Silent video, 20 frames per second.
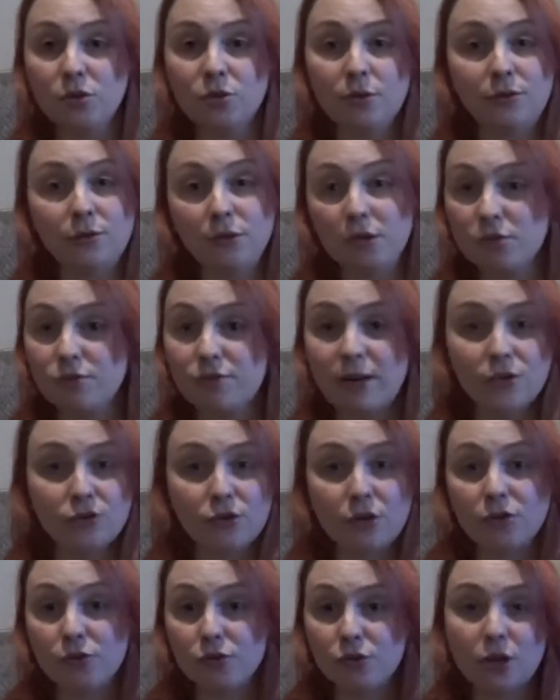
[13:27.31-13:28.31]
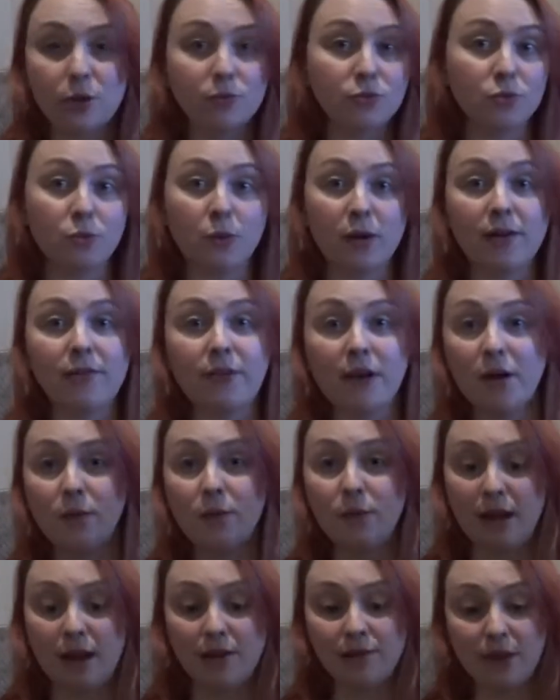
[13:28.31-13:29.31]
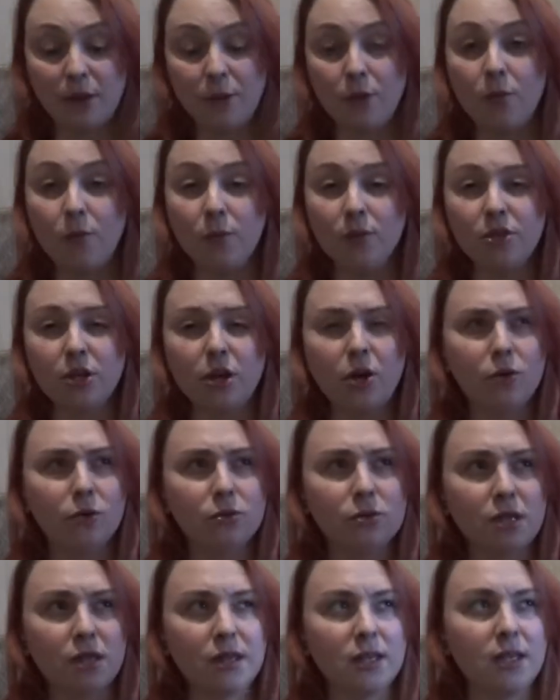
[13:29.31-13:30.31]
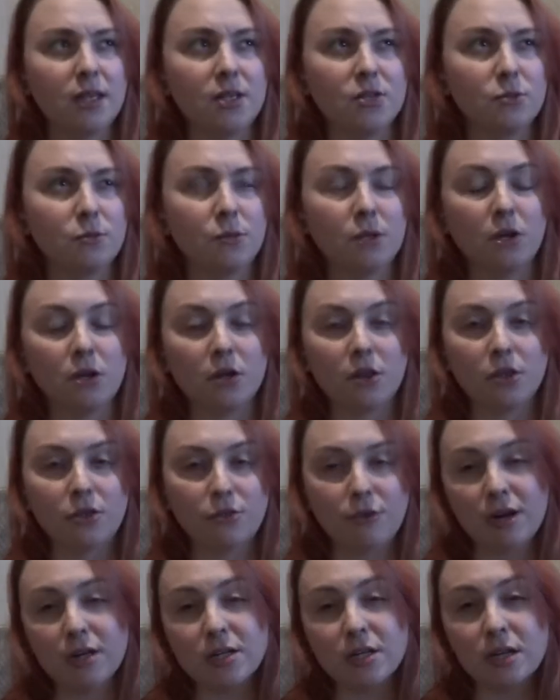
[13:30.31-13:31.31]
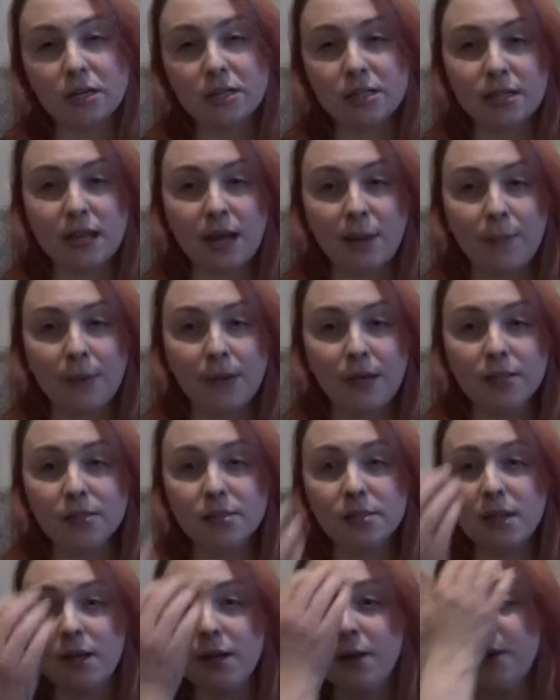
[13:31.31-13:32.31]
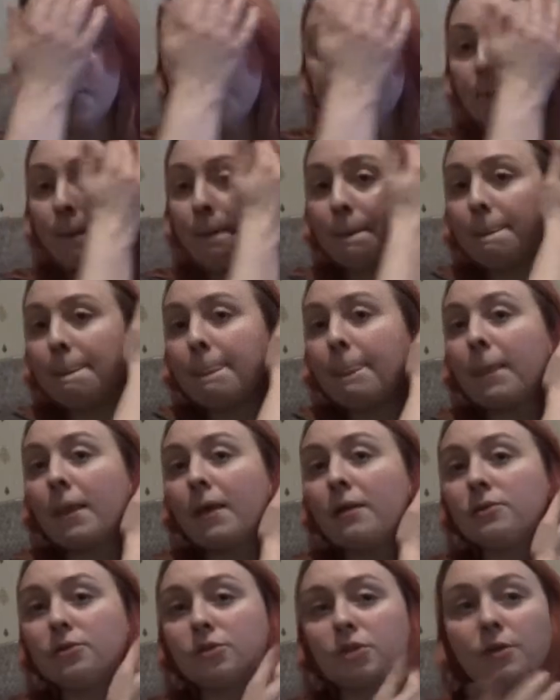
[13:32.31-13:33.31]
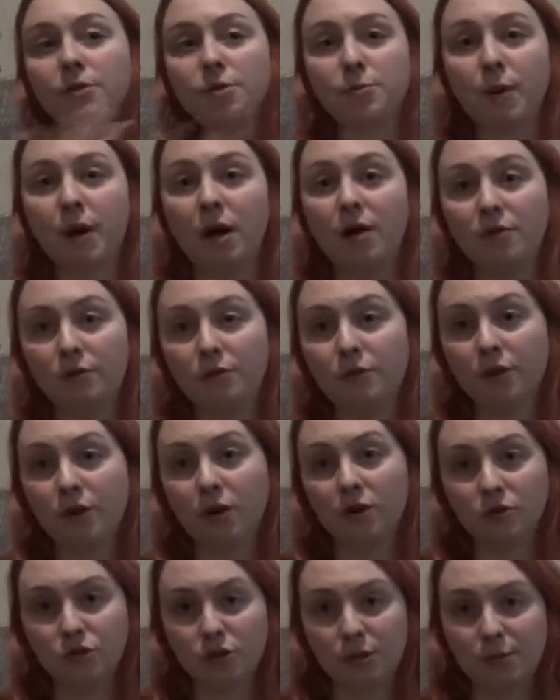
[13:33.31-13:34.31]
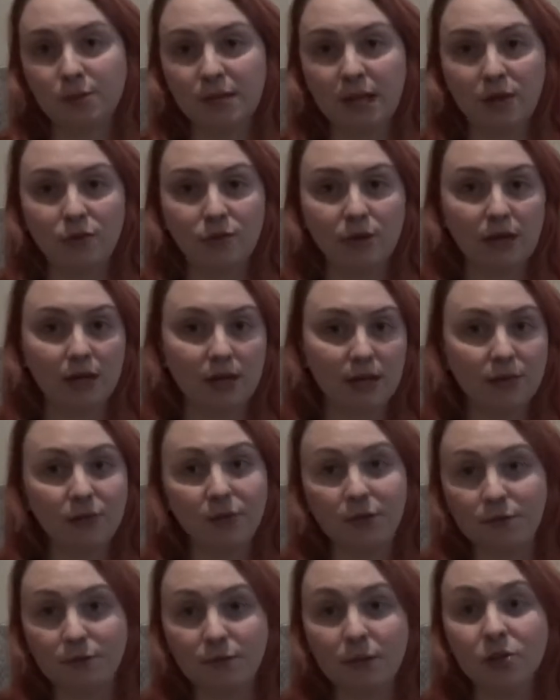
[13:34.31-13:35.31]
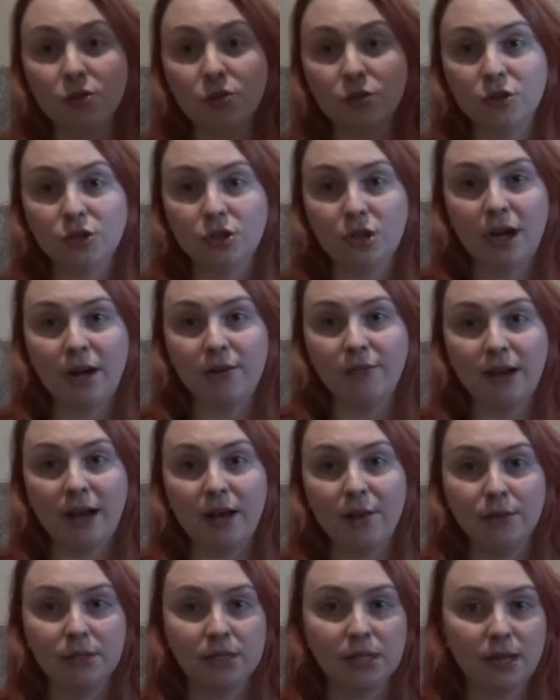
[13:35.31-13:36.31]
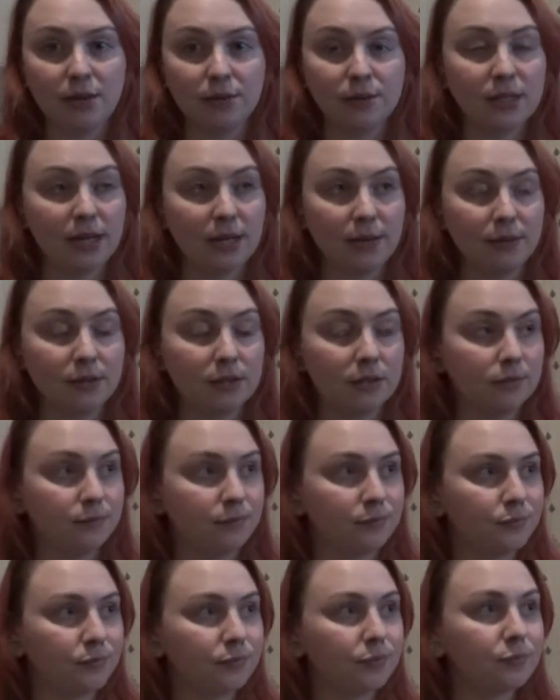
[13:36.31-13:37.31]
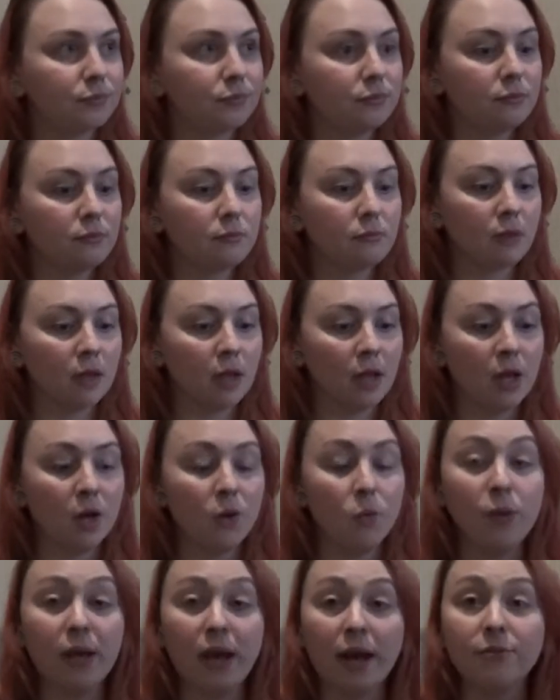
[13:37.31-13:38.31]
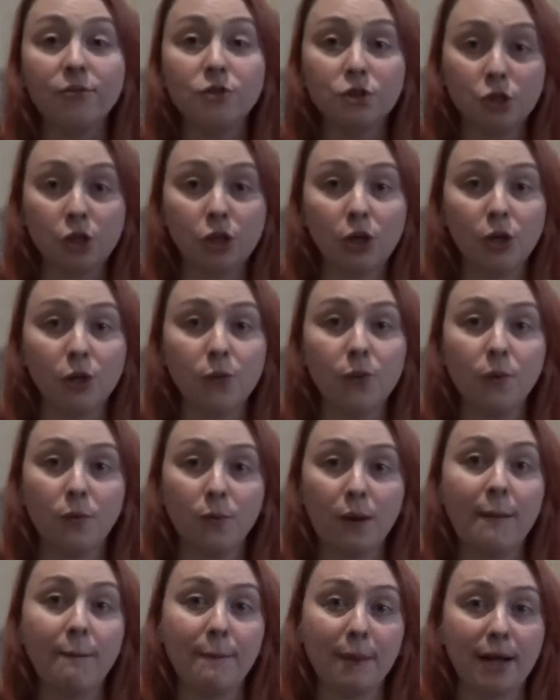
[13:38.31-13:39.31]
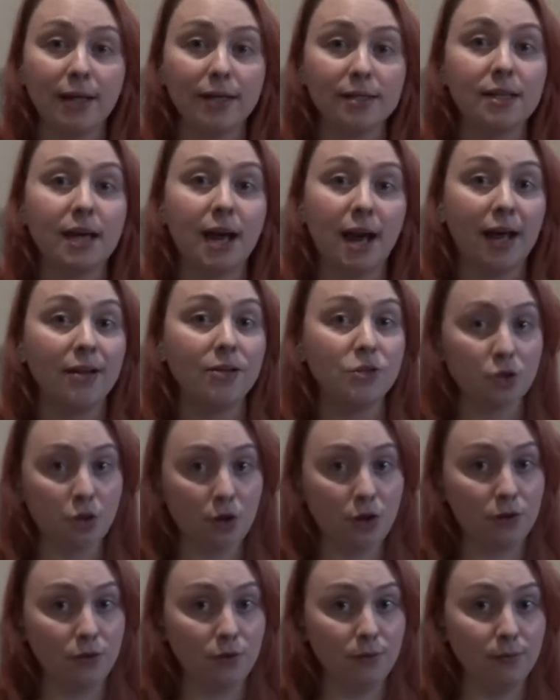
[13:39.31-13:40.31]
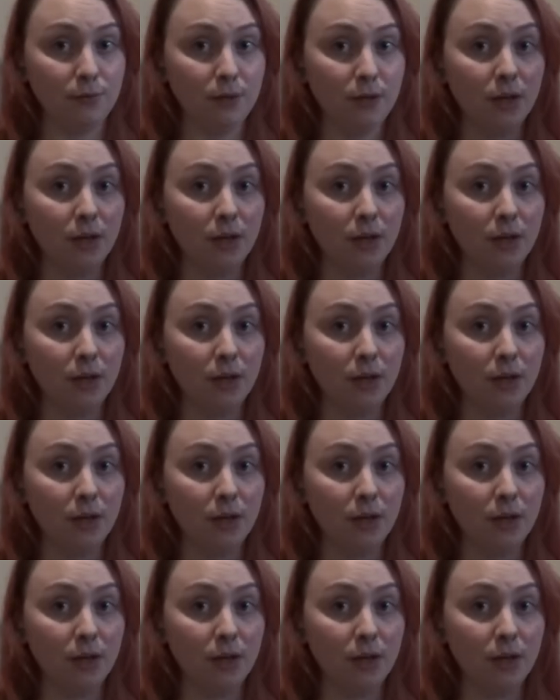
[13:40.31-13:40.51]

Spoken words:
So if we go to restaurants or shops or whatever, we have that one, which holds, I think it's something like 3 dirty nappies. So it's perfect for like trips out, really, as long as you're not out for hours and hours and hours. We have 2 wet bags at home.